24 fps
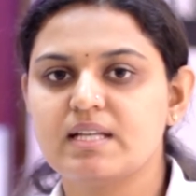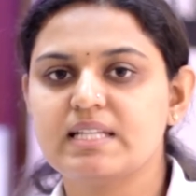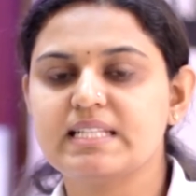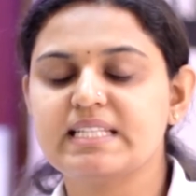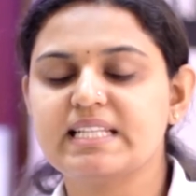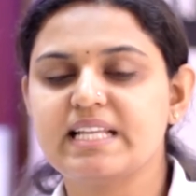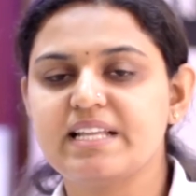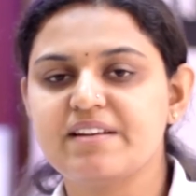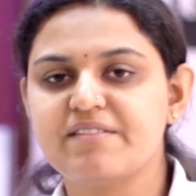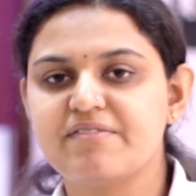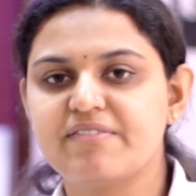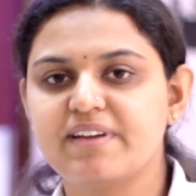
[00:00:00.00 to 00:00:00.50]

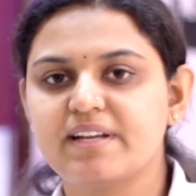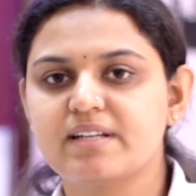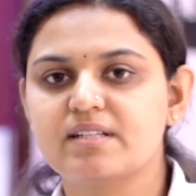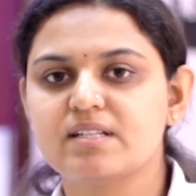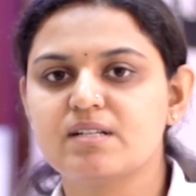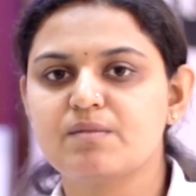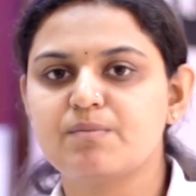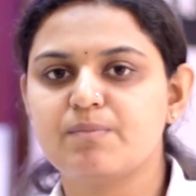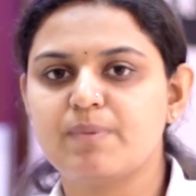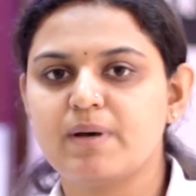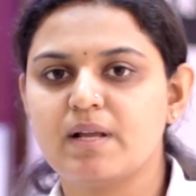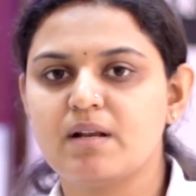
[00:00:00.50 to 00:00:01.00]
The
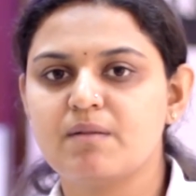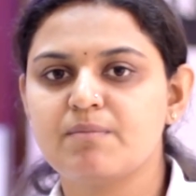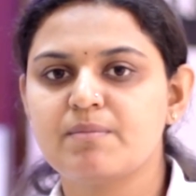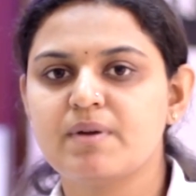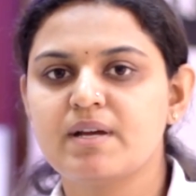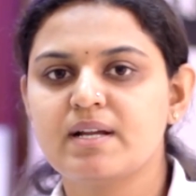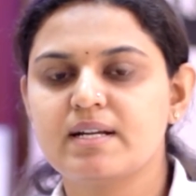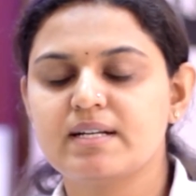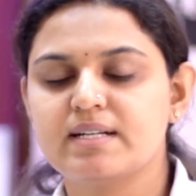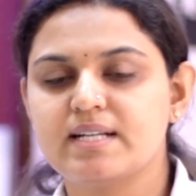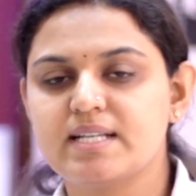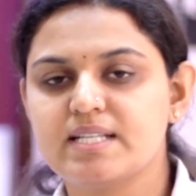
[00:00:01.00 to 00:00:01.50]
infected pulp
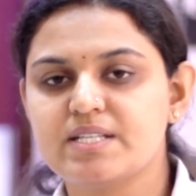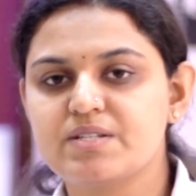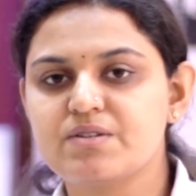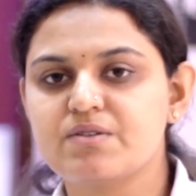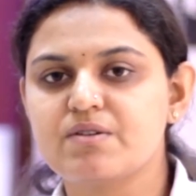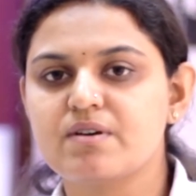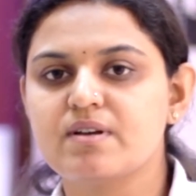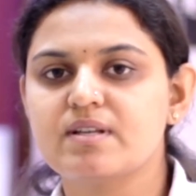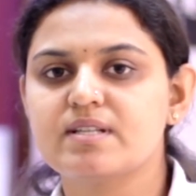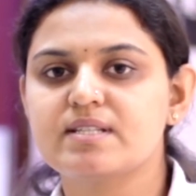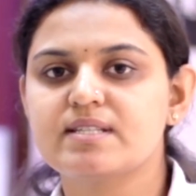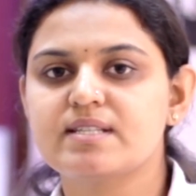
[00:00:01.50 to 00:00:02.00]

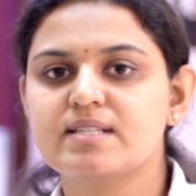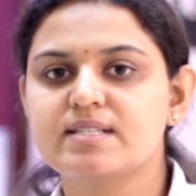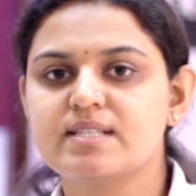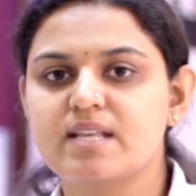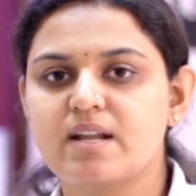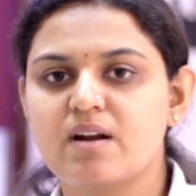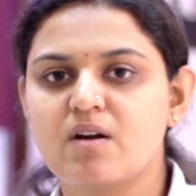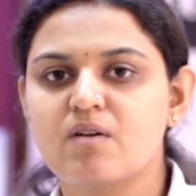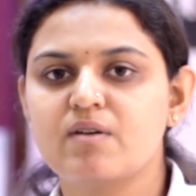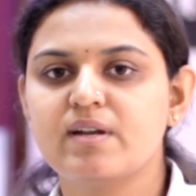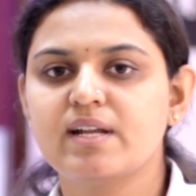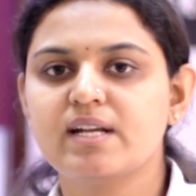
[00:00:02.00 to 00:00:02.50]
destroys the
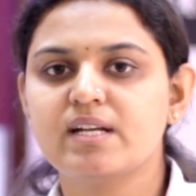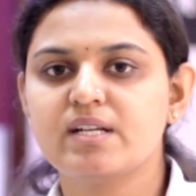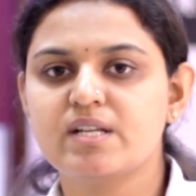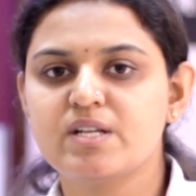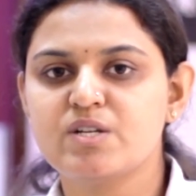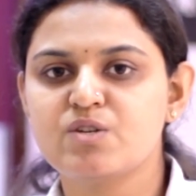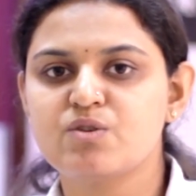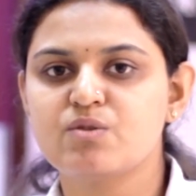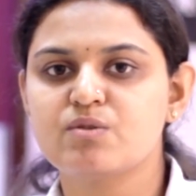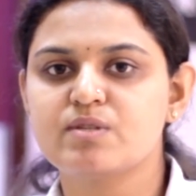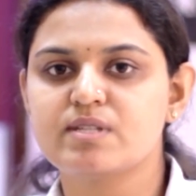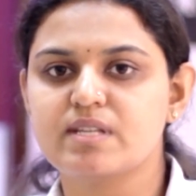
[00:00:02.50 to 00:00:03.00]
surrounding
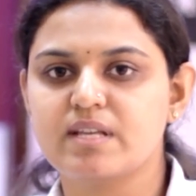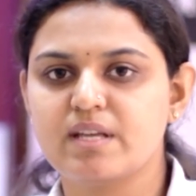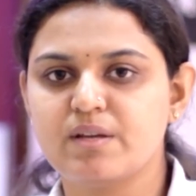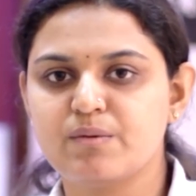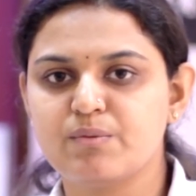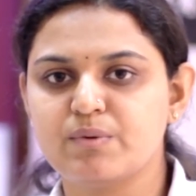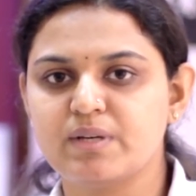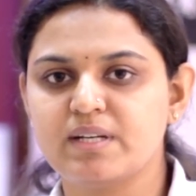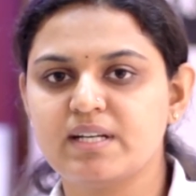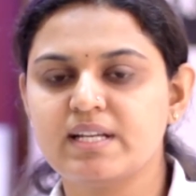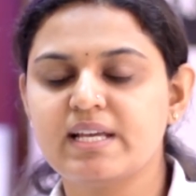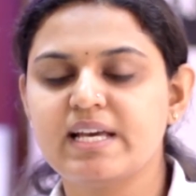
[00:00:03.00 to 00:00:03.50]
tissues
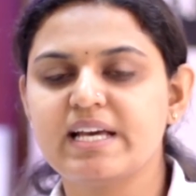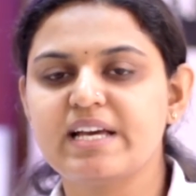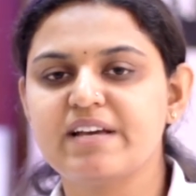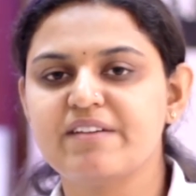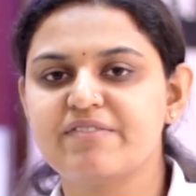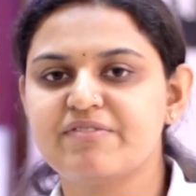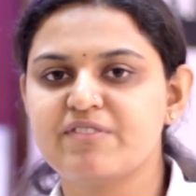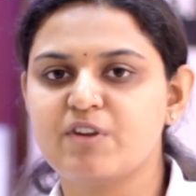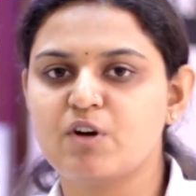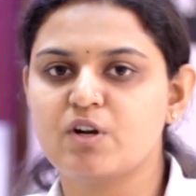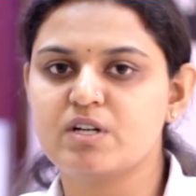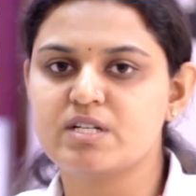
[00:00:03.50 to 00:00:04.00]
even
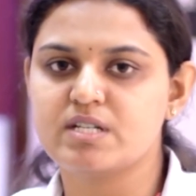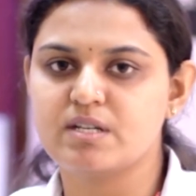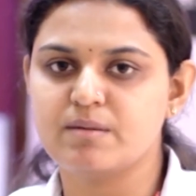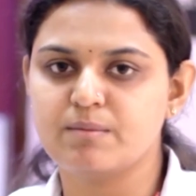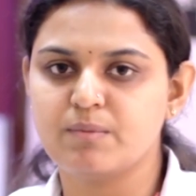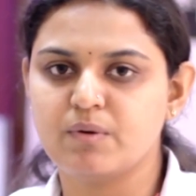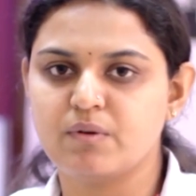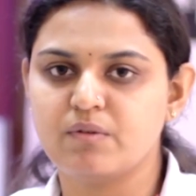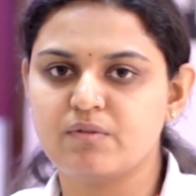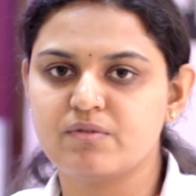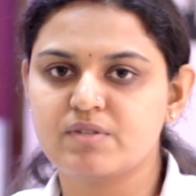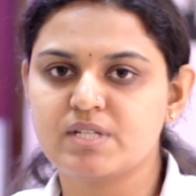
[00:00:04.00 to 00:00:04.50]
if not
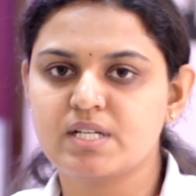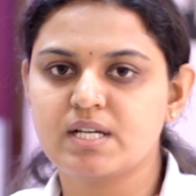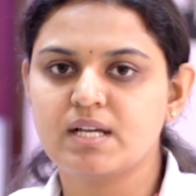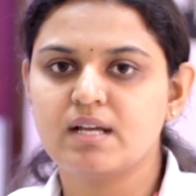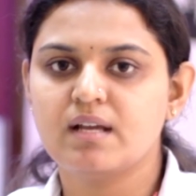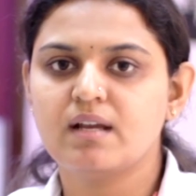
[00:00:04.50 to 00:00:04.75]
removed,